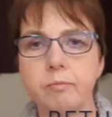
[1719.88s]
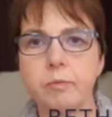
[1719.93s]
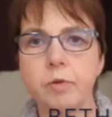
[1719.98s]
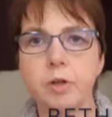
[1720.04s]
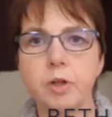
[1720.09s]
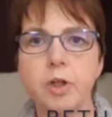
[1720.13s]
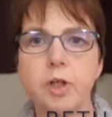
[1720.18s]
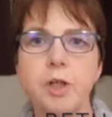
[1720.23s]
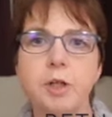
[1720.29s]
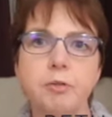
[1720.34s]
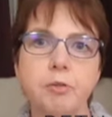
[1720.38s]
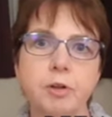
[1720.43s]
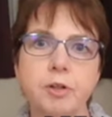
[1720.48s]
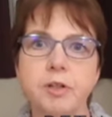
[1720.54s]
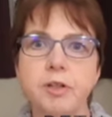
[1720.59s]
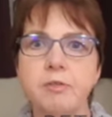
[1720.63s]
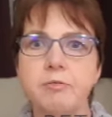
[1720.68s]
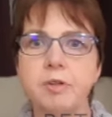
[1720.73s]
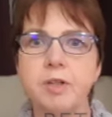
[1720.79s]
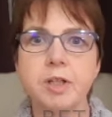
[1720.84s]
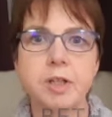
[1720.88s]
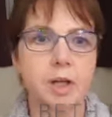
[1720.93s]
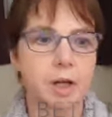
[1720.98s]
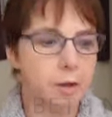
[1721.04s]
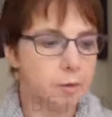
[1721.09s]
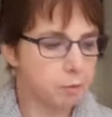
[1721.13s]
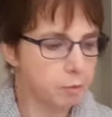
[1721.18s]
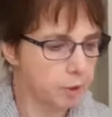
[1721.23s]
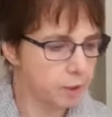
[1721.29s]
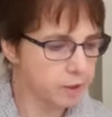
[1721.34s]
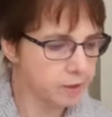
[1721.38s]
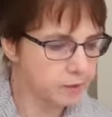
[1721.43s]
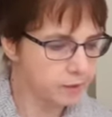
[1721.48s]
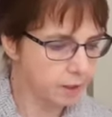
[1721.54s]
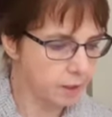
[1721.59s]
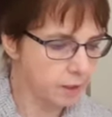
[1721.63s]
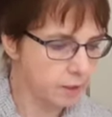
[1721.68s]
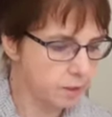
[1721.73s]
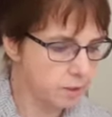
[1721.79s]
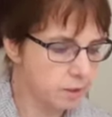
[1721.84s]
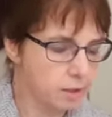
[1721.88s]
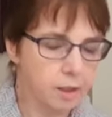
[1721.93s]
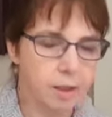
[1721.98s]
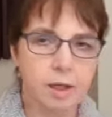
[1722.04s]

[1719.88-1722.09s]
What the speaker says: earlier on in the video I said